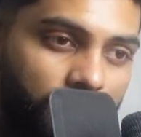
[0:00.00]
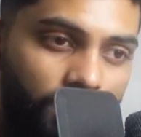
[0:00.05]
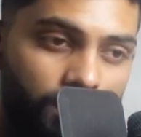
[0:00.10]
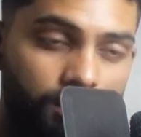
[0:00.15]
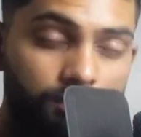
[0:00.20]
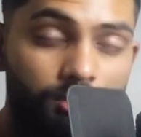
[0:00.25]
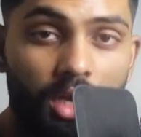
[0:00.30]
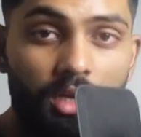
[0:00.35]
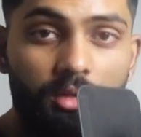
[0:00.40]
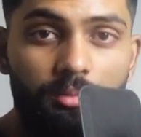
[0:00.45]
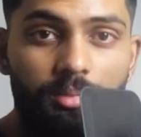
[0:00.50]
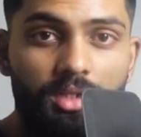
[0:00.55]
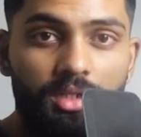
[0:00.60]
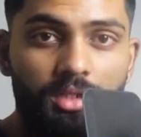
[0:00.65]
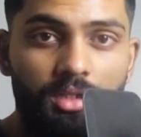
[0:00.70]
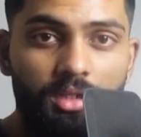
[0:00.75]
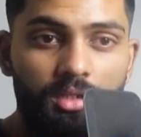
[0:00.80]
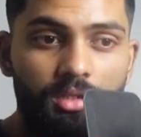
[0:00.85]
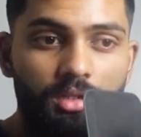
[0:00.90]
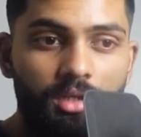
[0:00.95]
in my
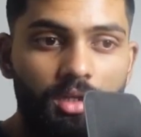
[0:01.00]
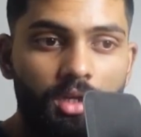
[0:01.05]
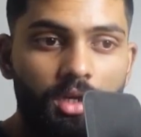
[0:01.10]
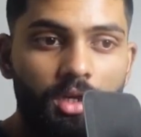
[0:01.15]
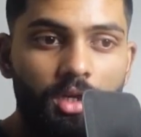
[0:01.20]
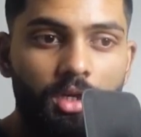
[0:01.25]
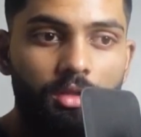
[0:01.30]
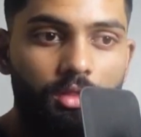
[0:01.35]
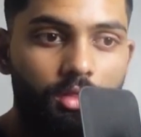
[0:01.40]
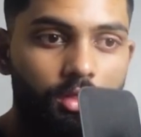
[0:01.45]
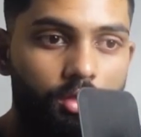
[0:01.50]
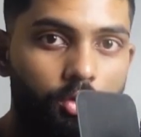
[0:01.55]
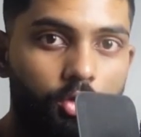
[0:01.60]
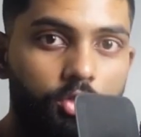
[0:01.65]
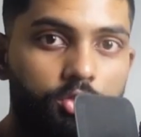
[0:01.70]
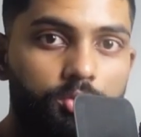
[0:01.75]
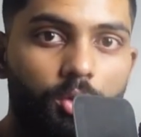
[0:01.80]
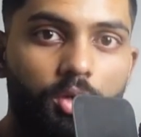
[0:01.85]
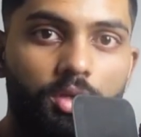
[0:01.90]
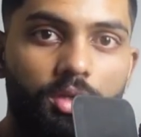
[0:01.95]
opinion,
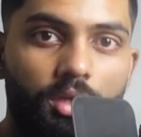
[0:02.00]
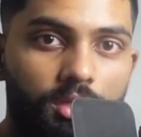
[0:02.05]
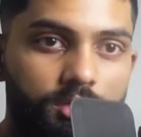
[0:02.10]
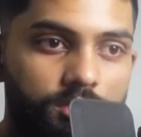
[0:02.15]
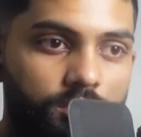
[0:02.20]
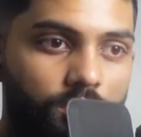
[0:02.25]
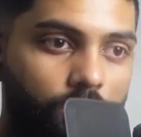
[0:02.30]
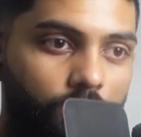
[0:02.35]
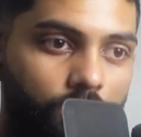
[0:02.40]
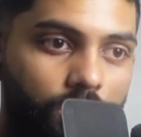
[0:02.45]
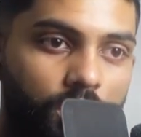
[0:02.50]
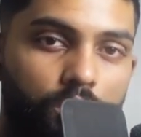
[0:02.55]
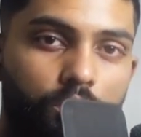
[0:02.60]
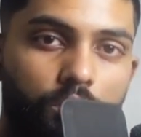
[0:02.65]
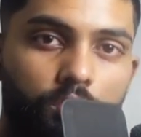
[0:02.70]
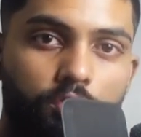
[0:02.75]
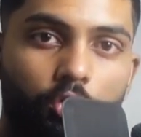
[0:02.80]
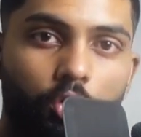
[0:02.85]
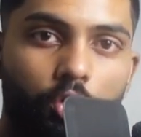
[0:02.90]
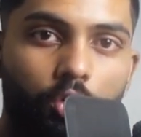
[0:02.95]
through smoothies, through
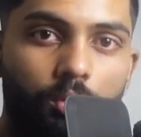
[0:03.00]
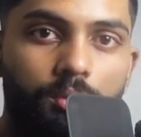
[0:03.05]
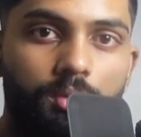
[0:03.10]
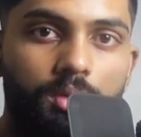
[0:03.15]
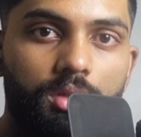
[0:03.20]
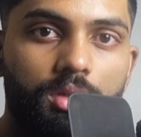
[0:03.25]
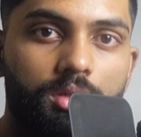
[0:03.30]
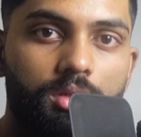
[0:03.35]
liquid form.